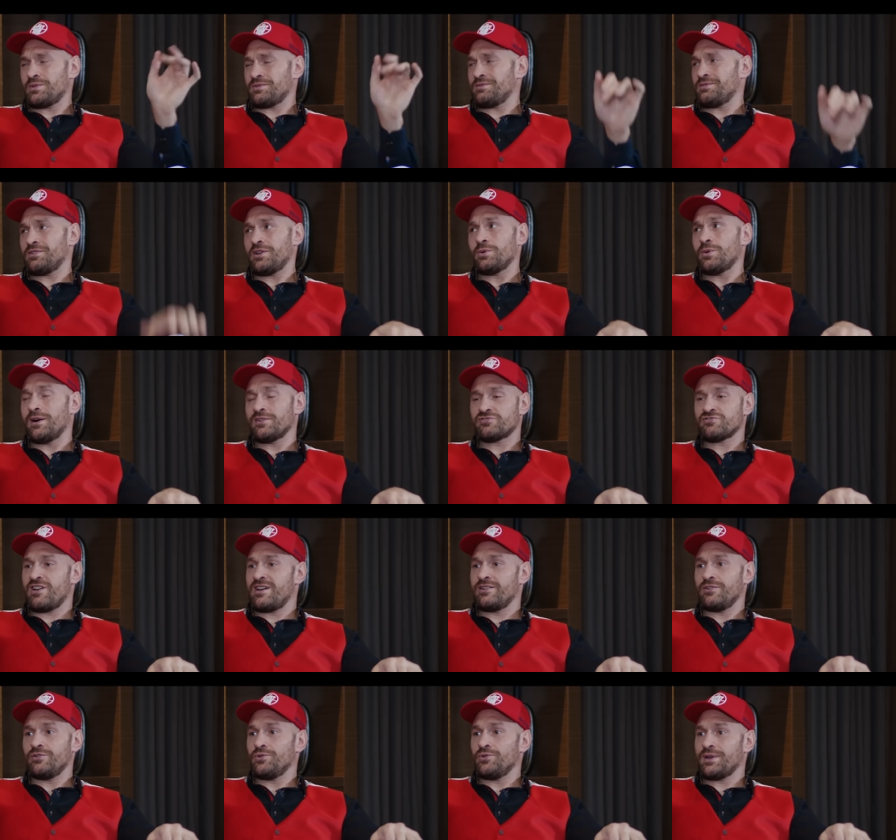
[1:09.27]
you know, I
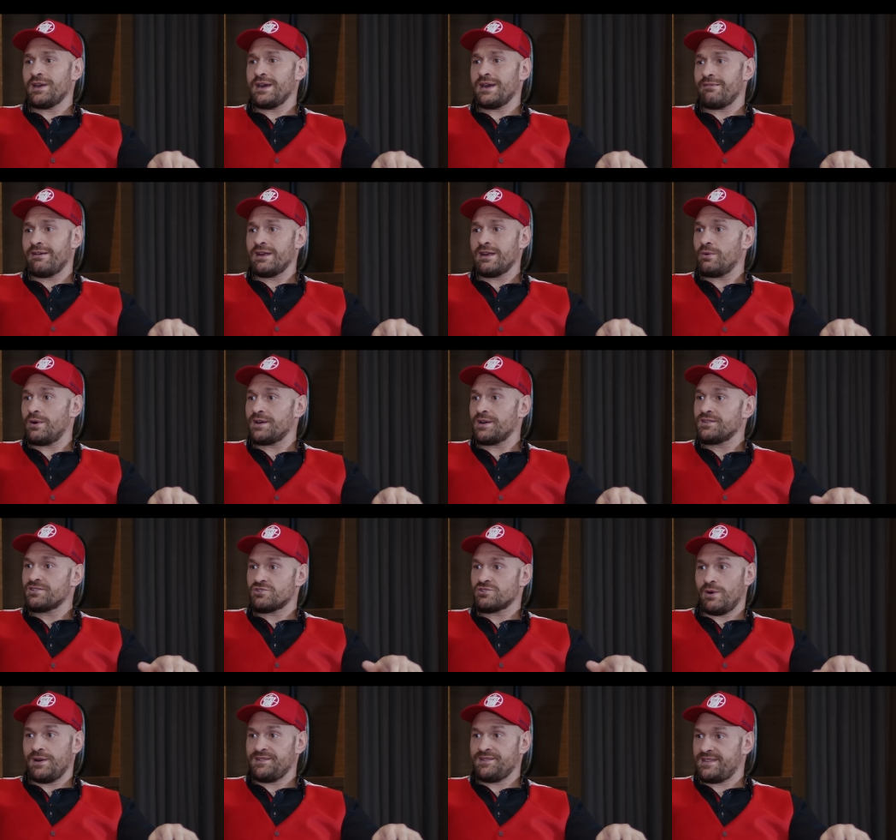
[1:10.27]
train all year anyway,
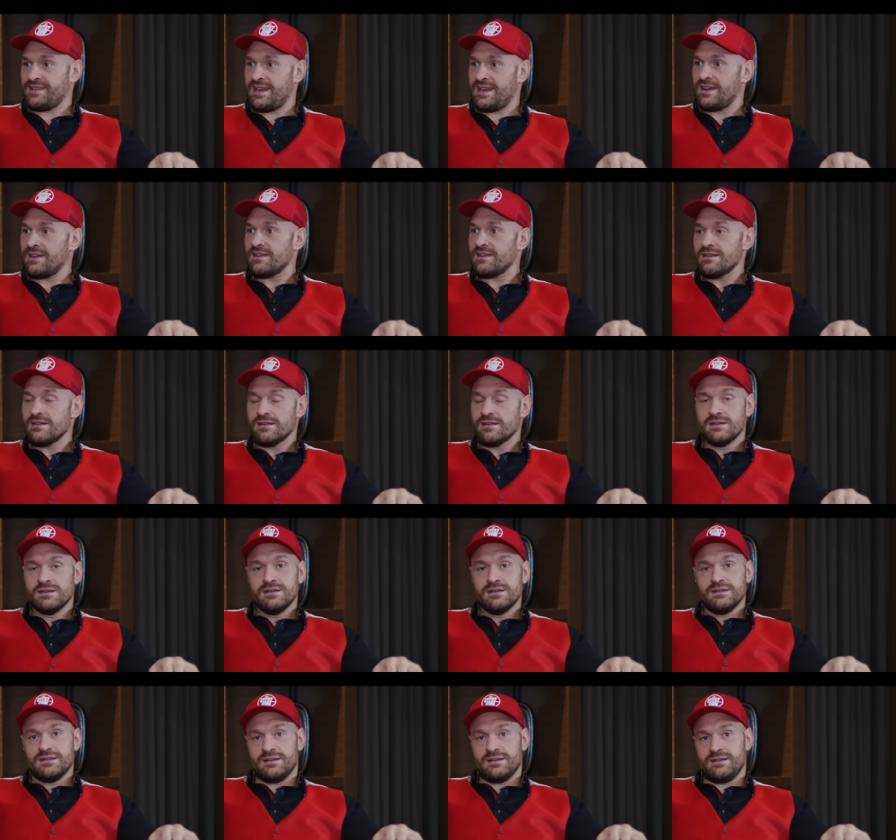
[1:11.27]
twice a day,
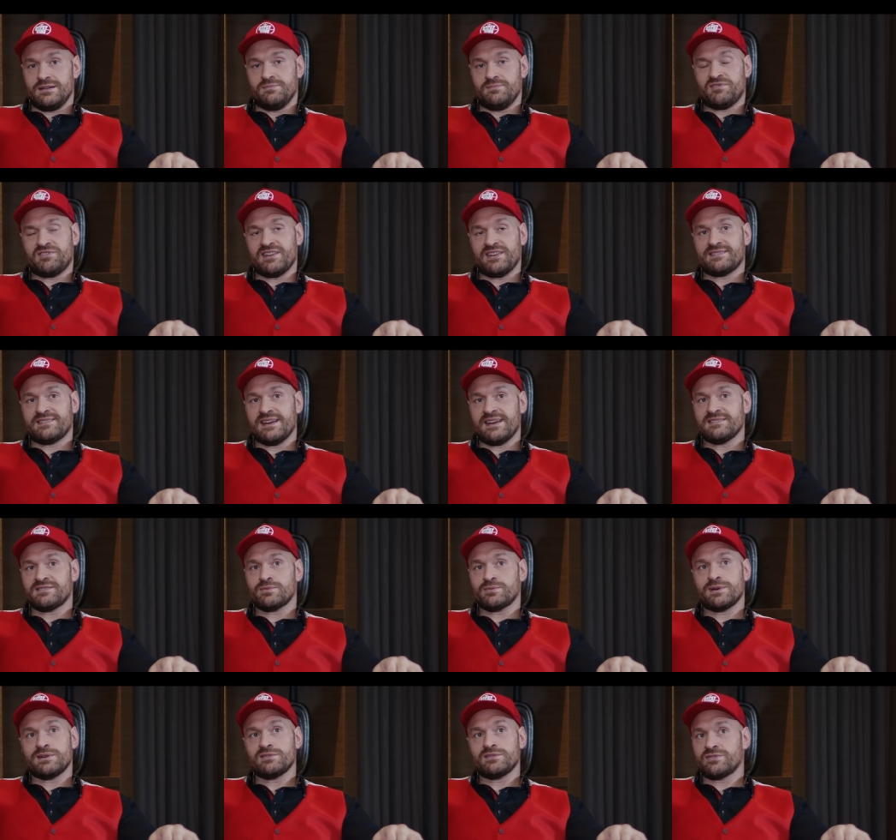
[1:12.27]
um, six days a
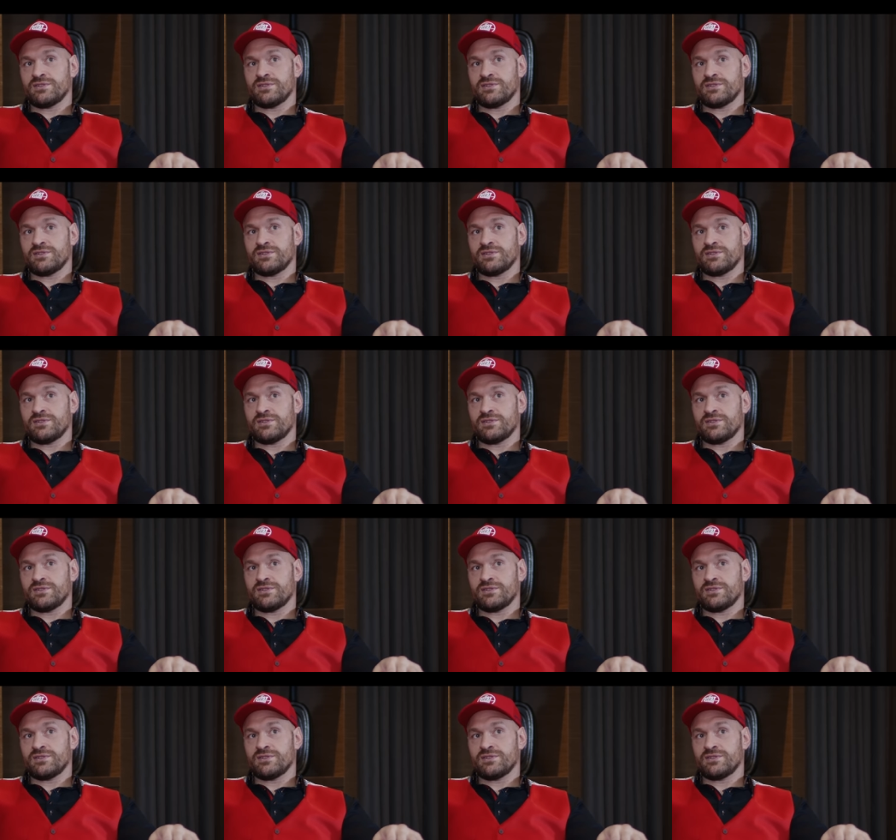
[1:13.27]
week.